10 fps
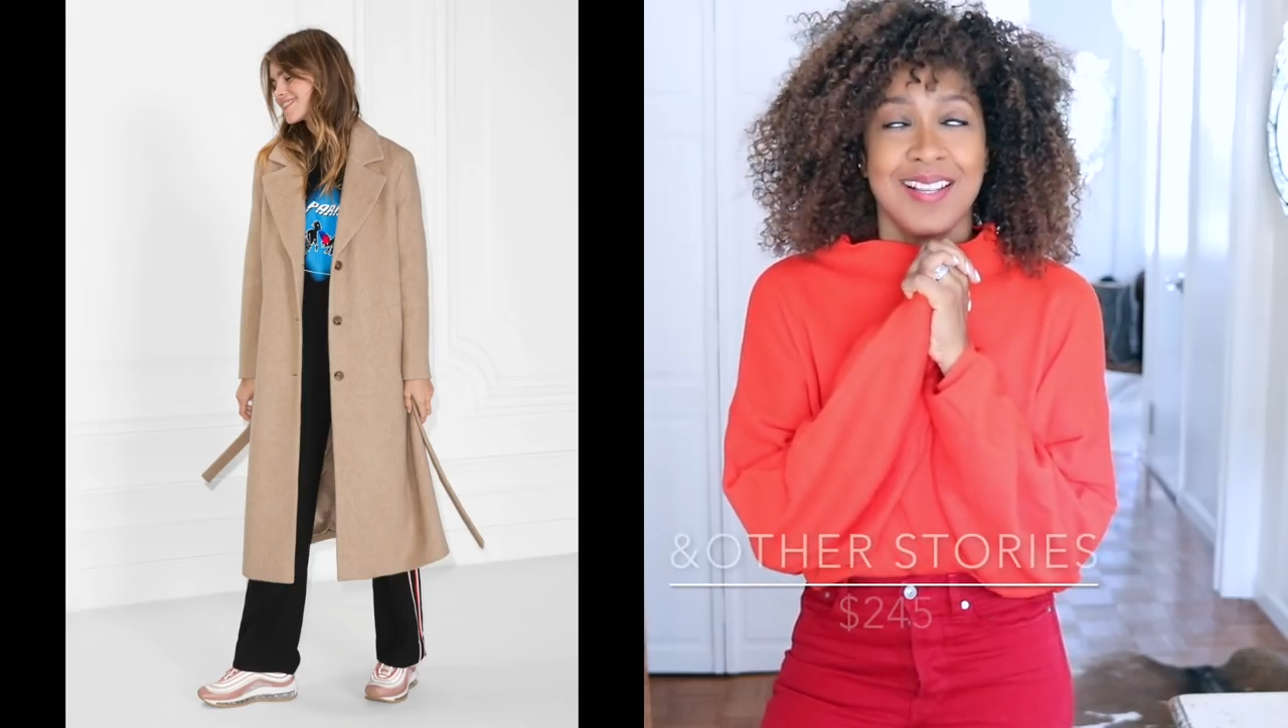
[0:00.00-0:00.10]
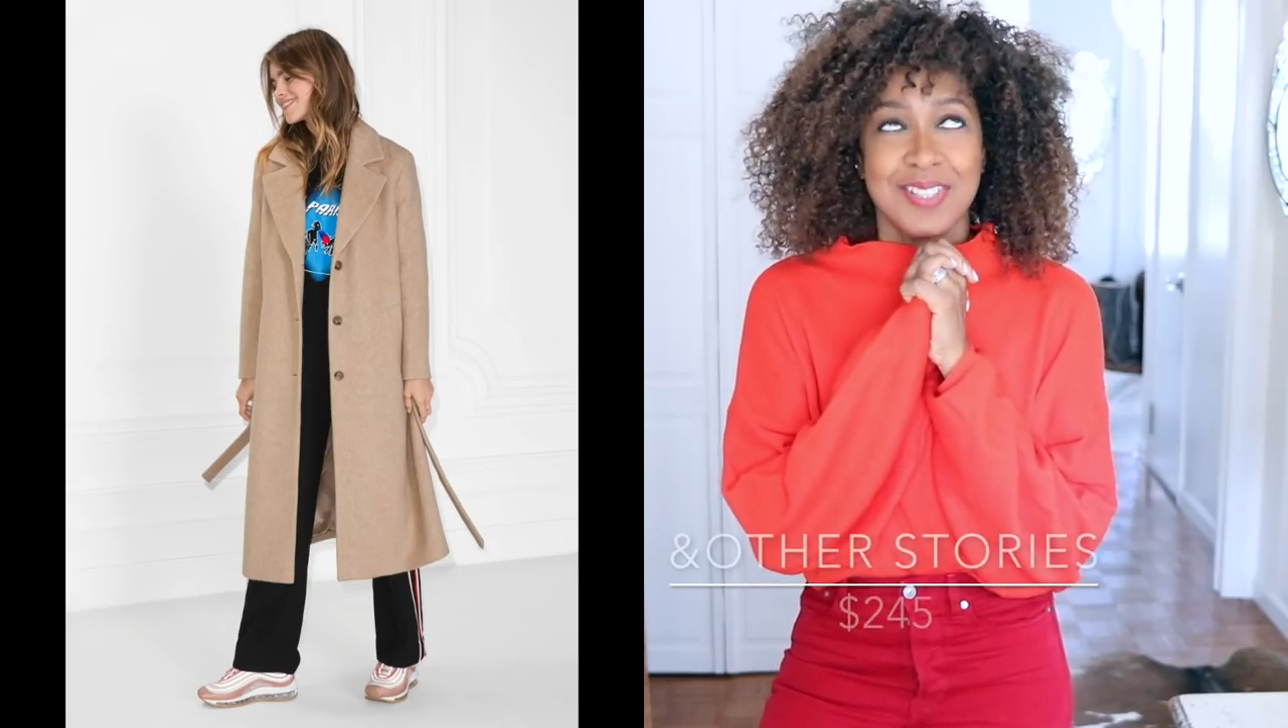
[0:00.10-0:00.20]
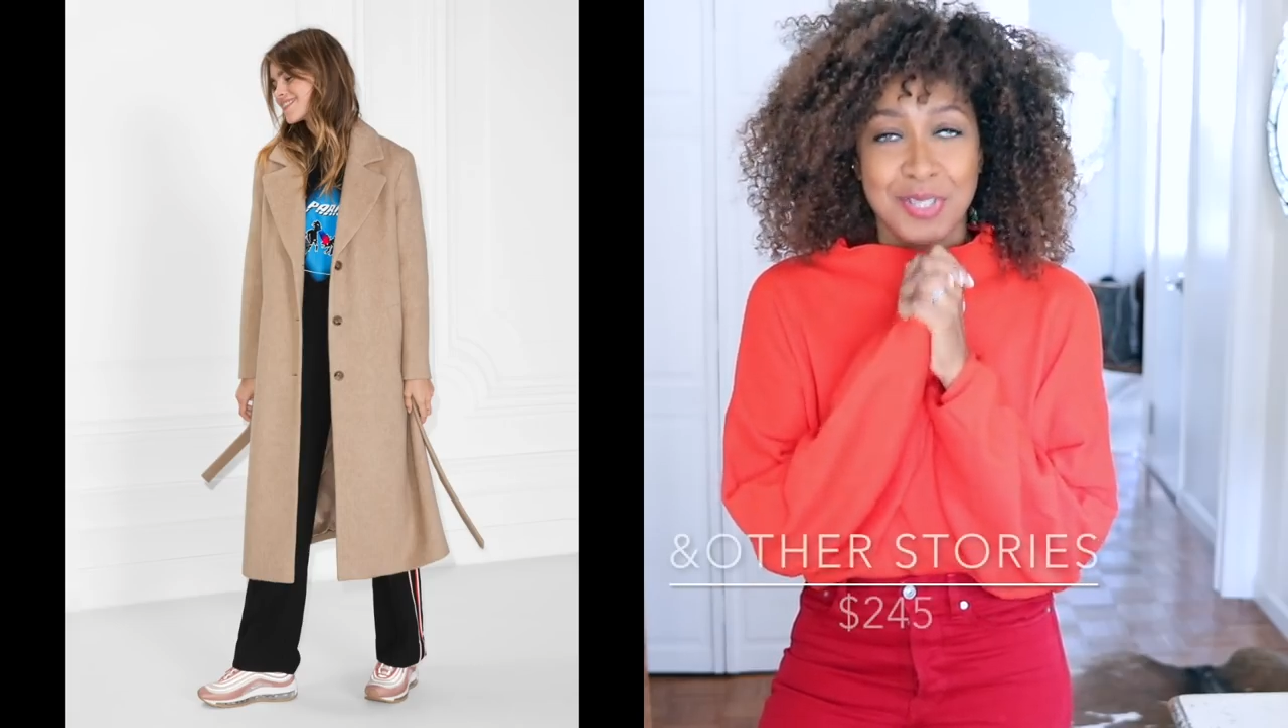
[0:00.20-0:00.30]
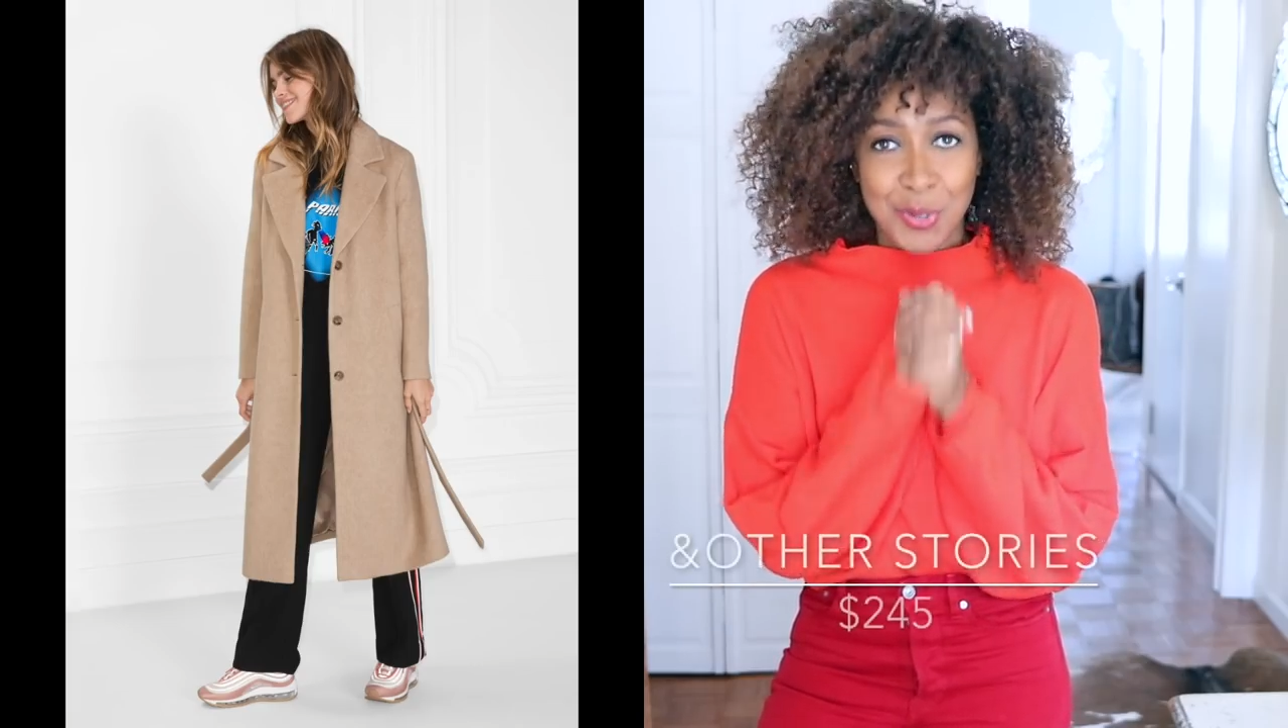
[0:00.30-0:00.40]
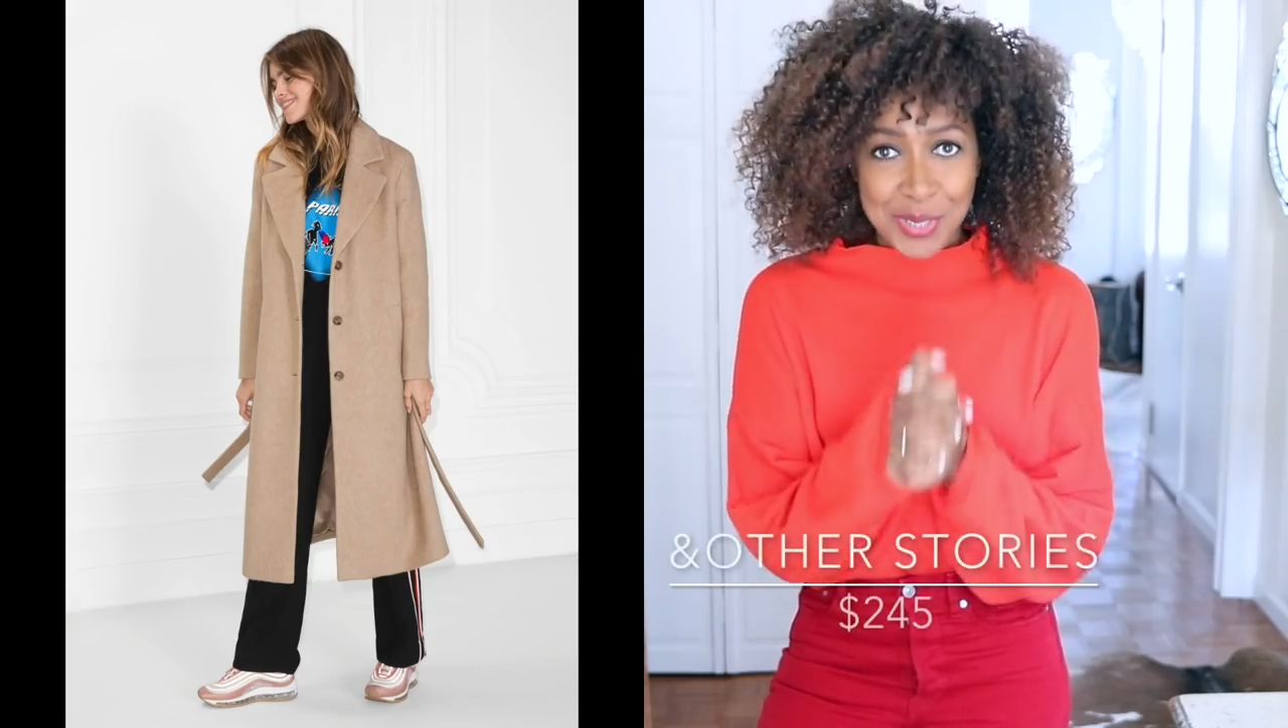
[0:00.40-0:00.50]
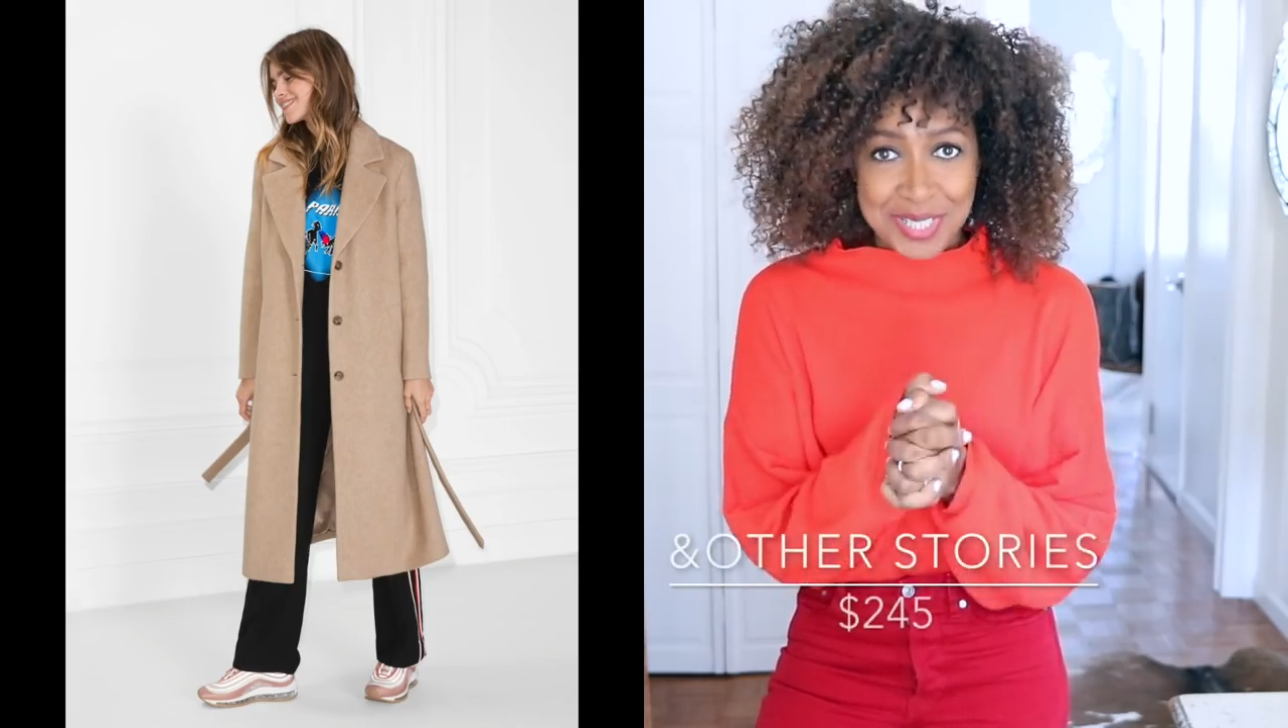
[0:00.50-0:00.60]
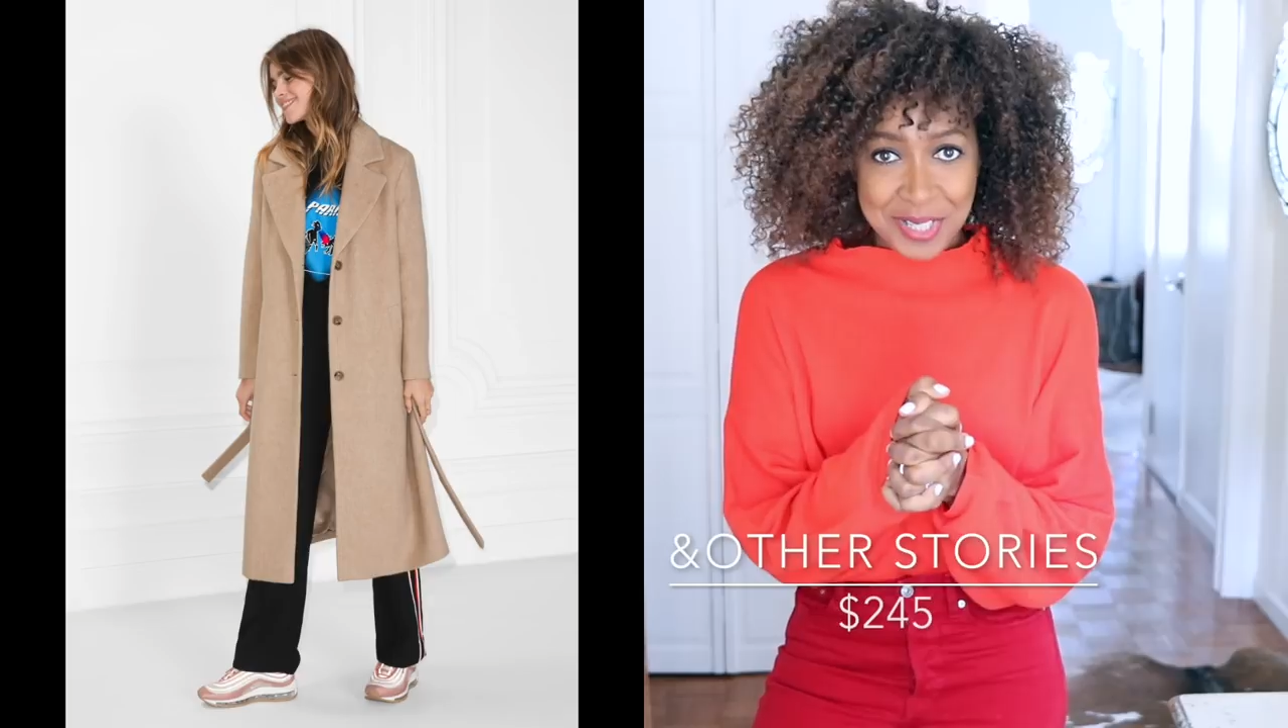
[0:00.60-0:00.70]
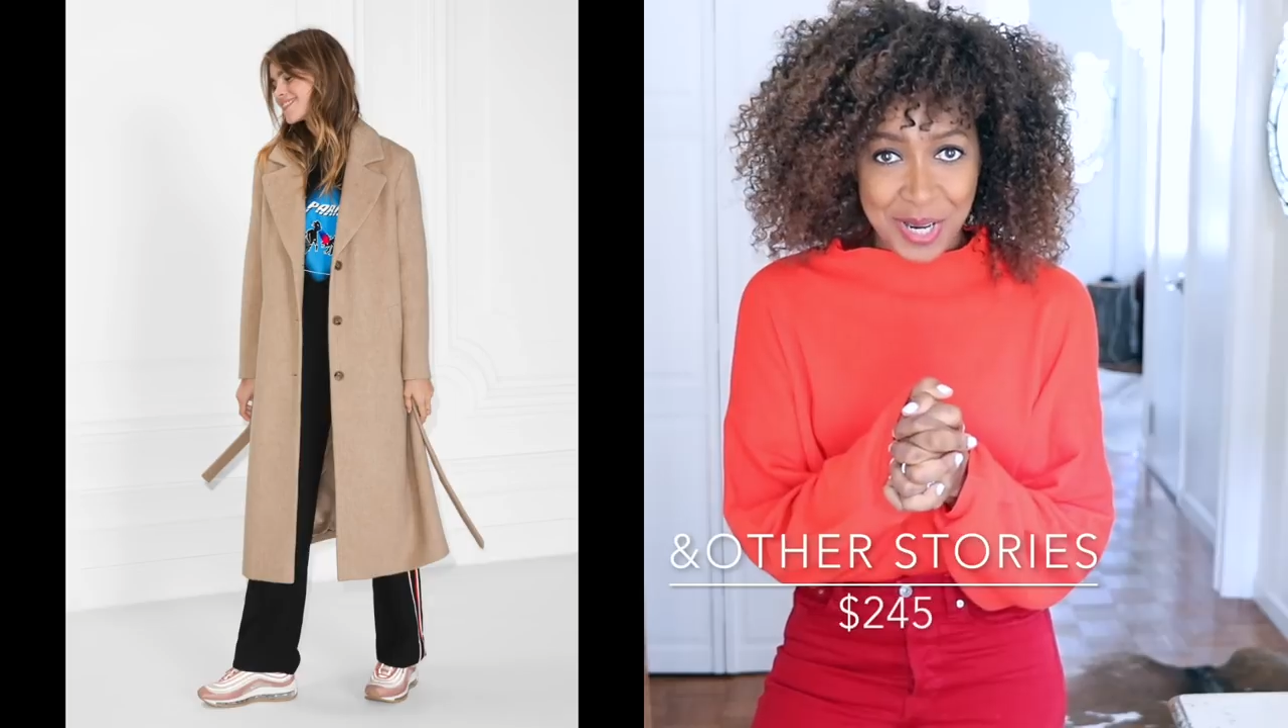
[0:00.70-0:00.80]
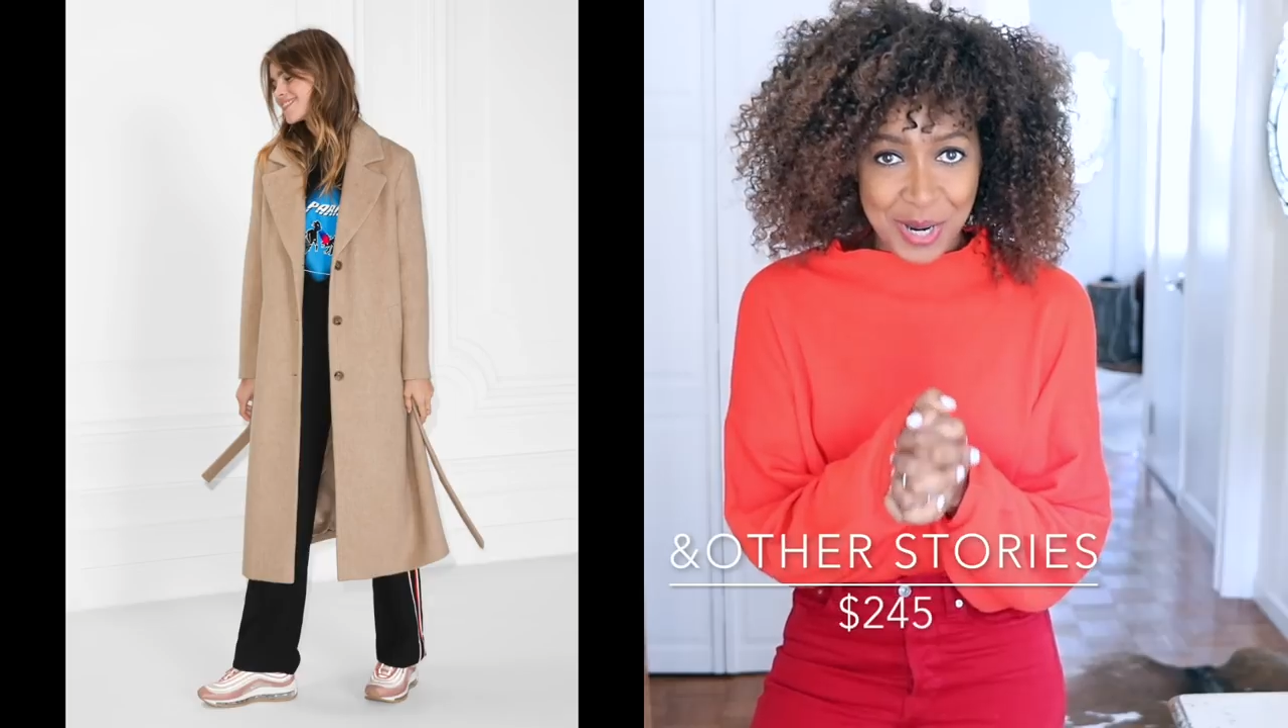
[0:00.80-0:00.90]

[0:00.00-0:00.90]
Saw this